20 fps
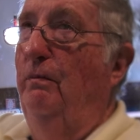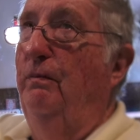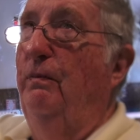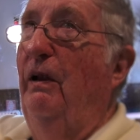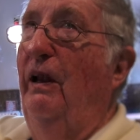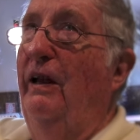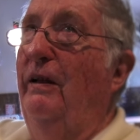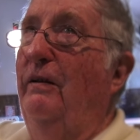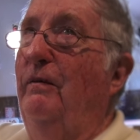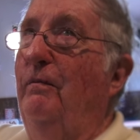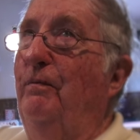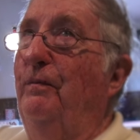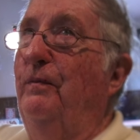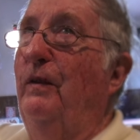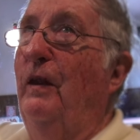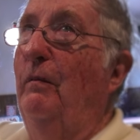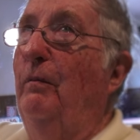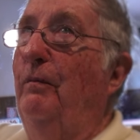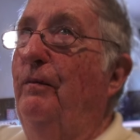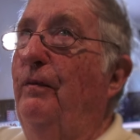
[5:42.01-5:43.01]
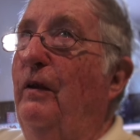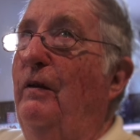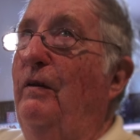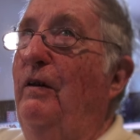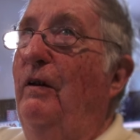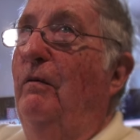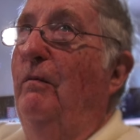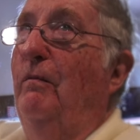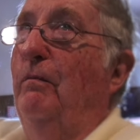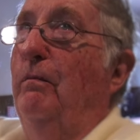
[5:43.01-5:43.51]
playing,
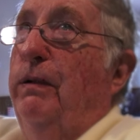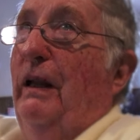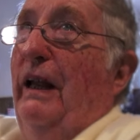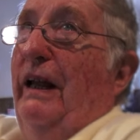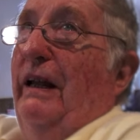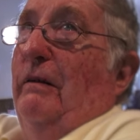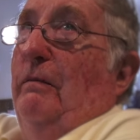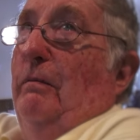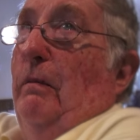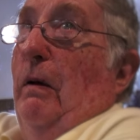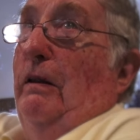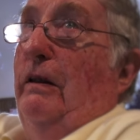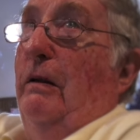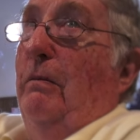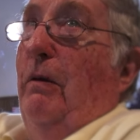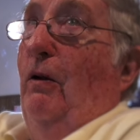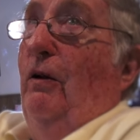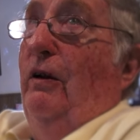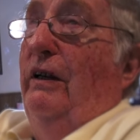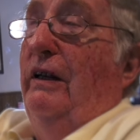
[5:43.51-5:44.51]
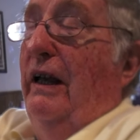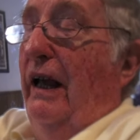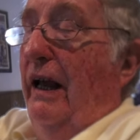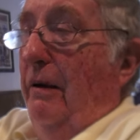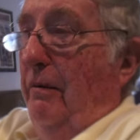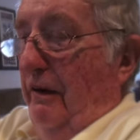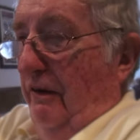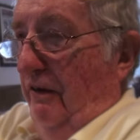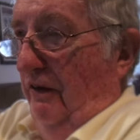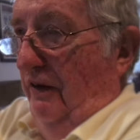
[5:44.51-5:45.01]
you know, the bowling
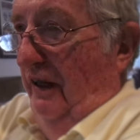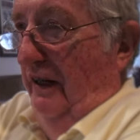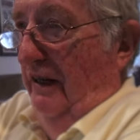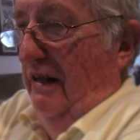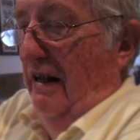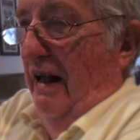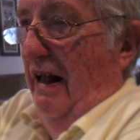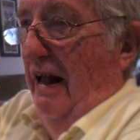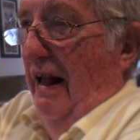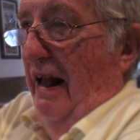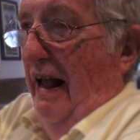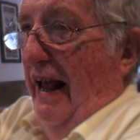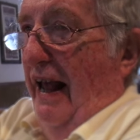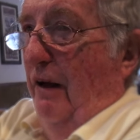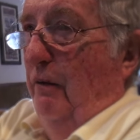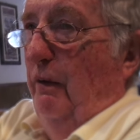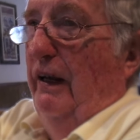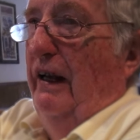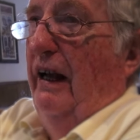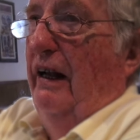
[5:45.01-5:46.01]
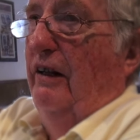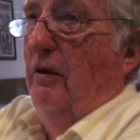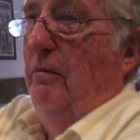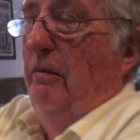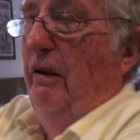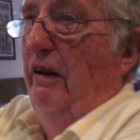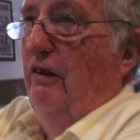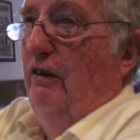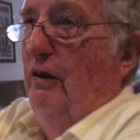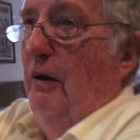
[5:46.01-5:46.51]
game and everything, and we got to
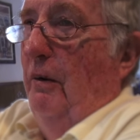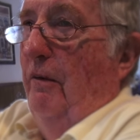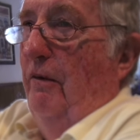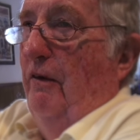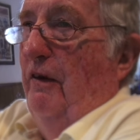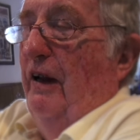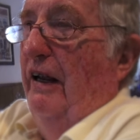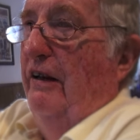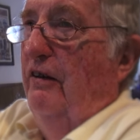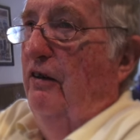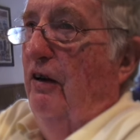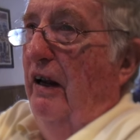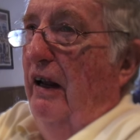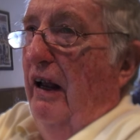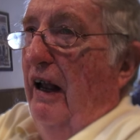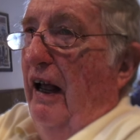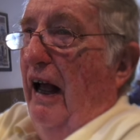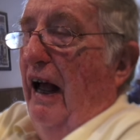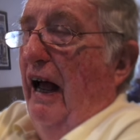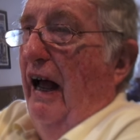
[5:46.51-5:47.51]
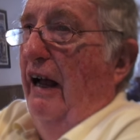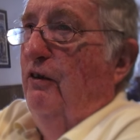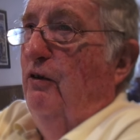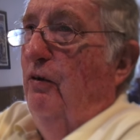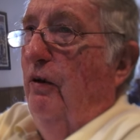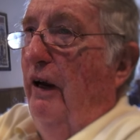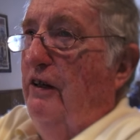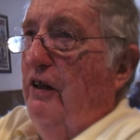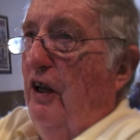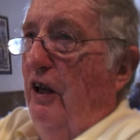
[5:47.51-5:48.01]
meet some of them. I
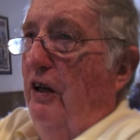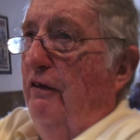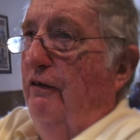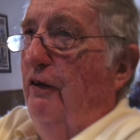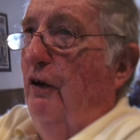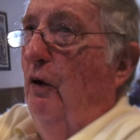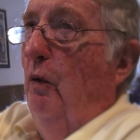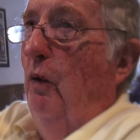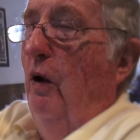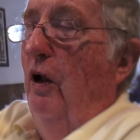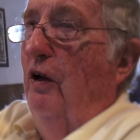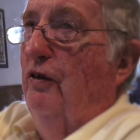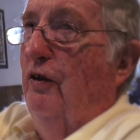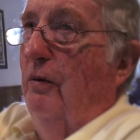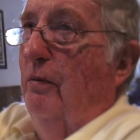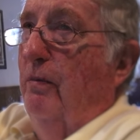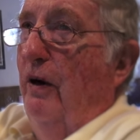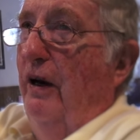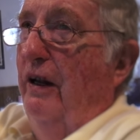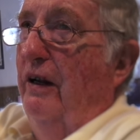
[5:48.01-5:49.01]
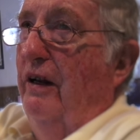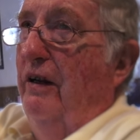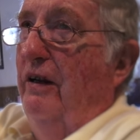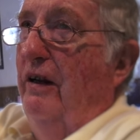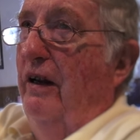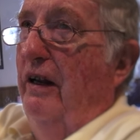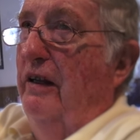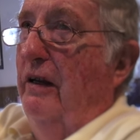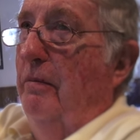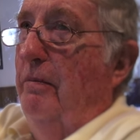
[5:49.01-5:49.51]
tried to interview Walter Brennan
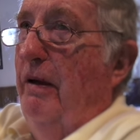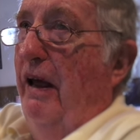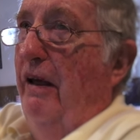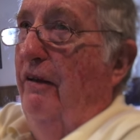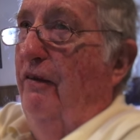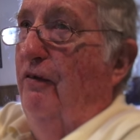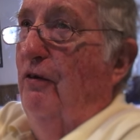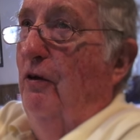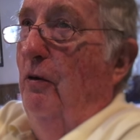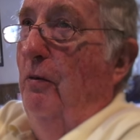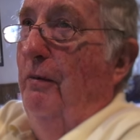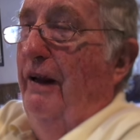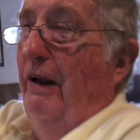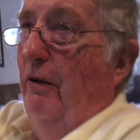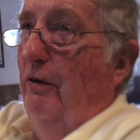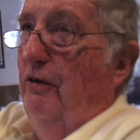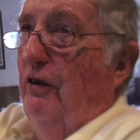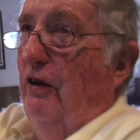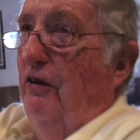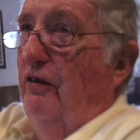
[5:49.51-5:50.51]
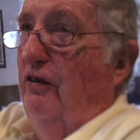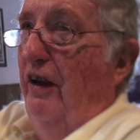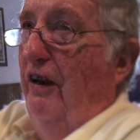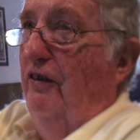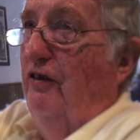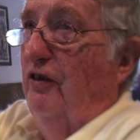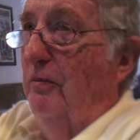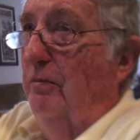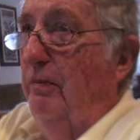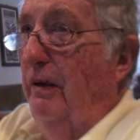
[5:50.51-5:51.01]
in the bathroom, and that was a
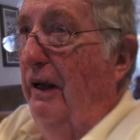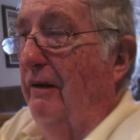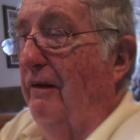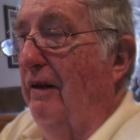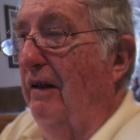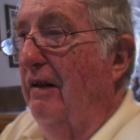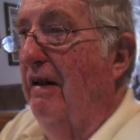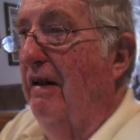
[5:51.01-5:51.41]
disaster. But